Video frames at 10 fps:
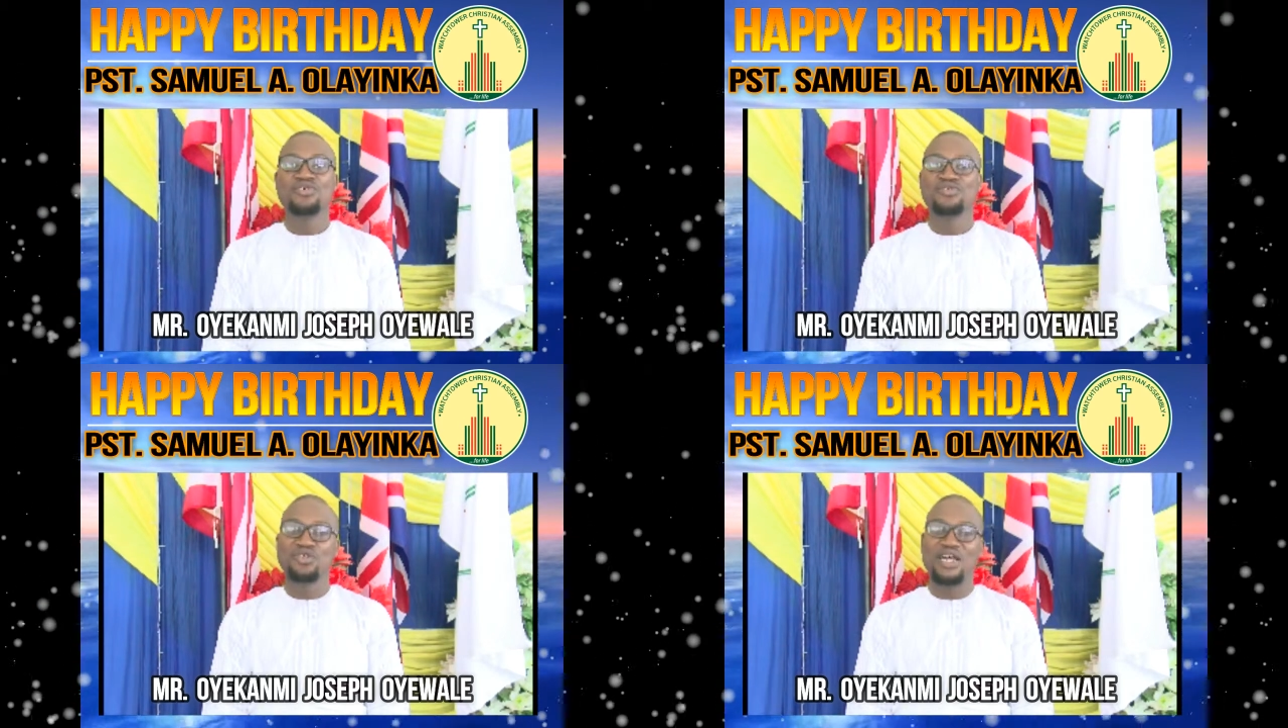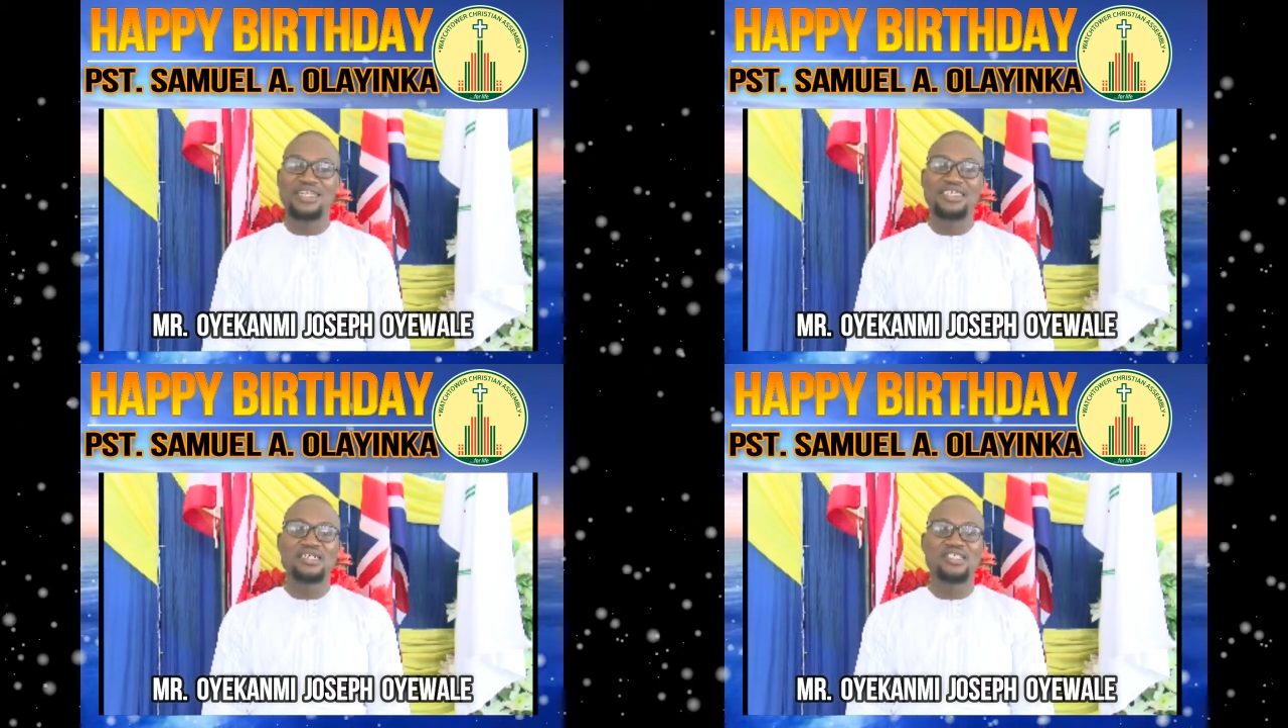So,
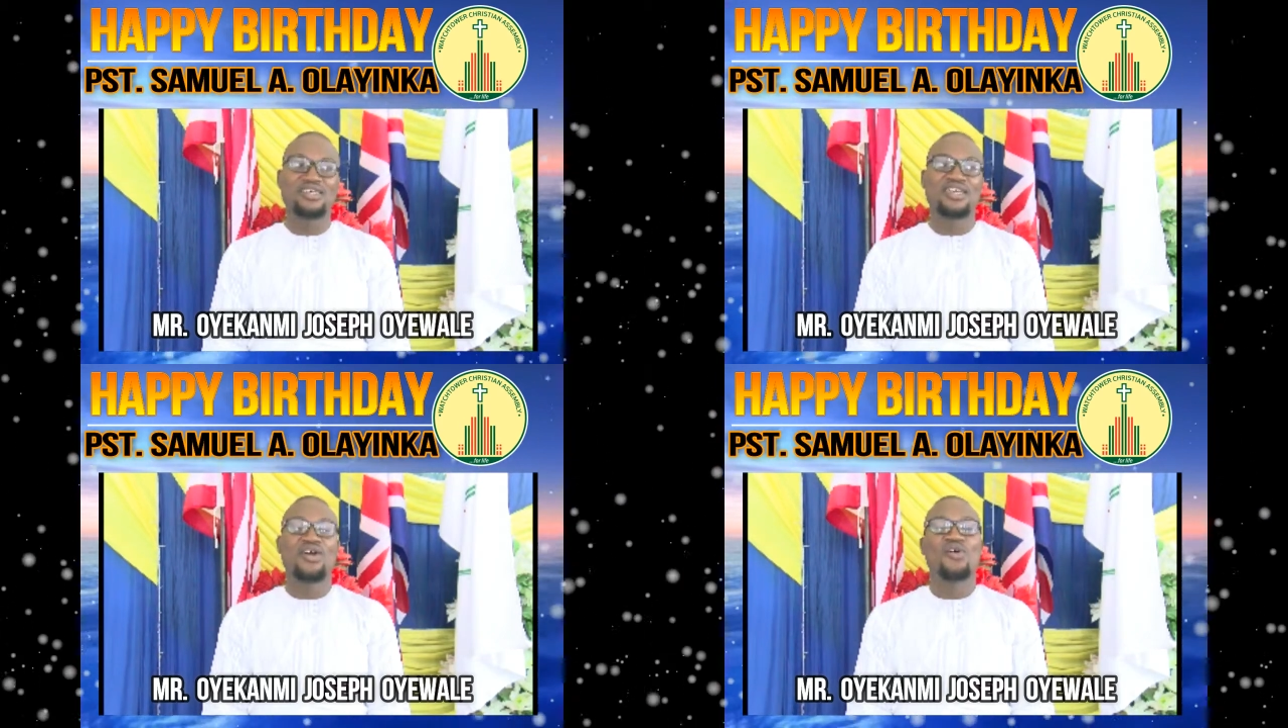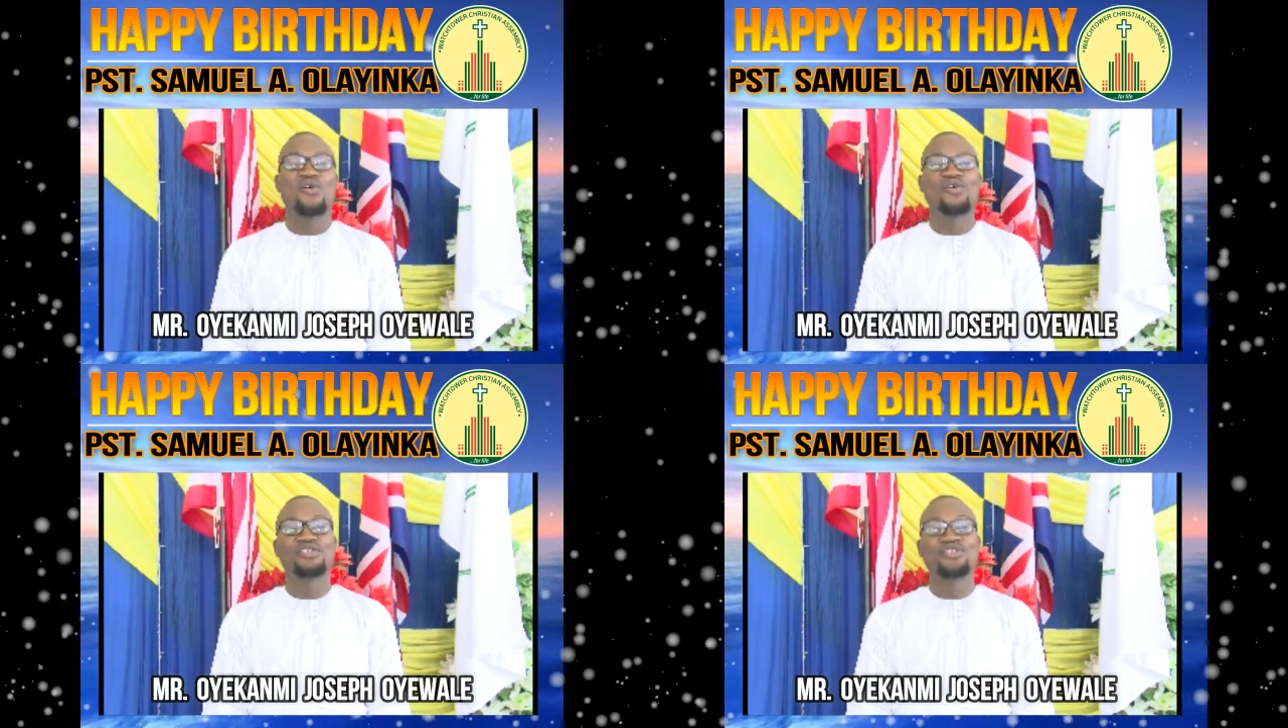Daddy,
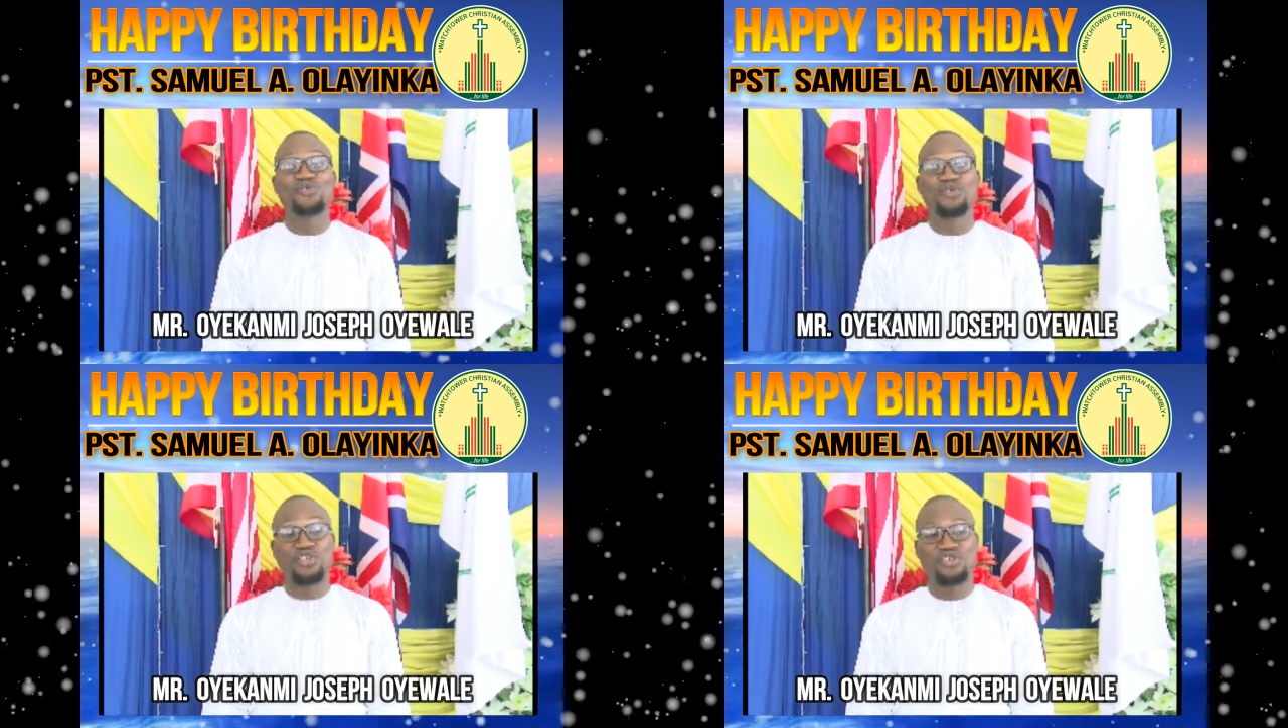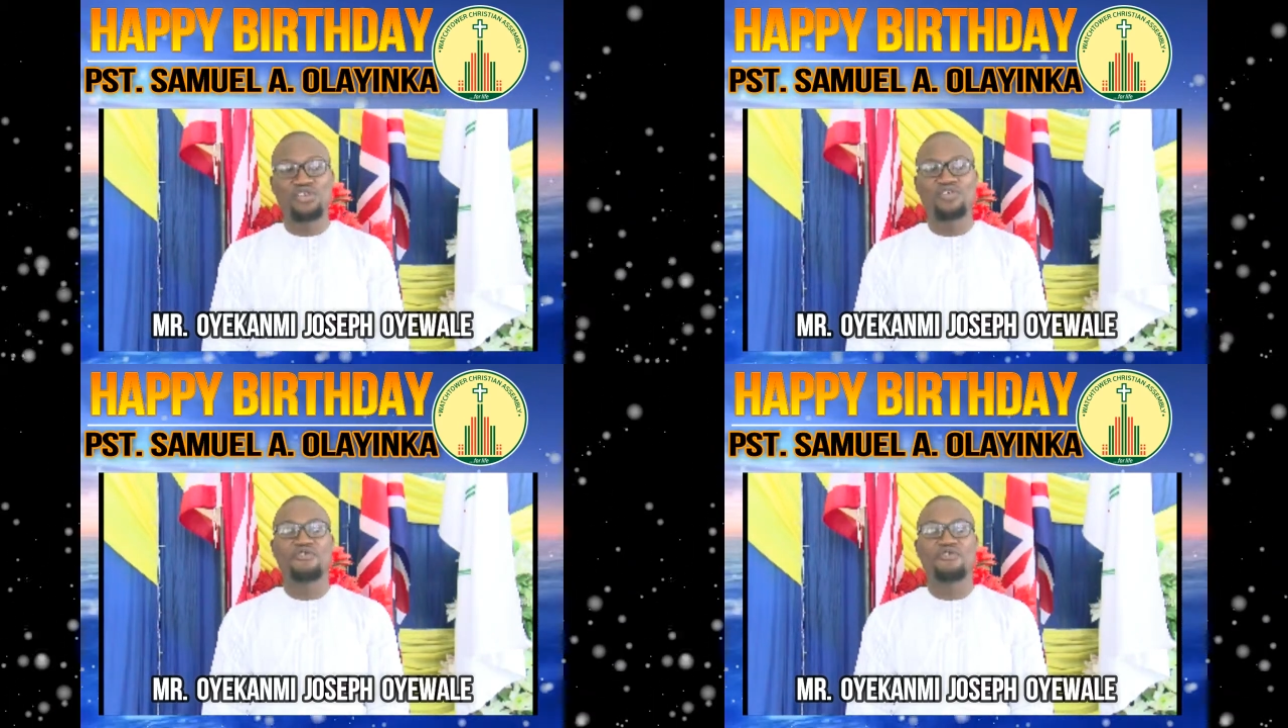on this occasion of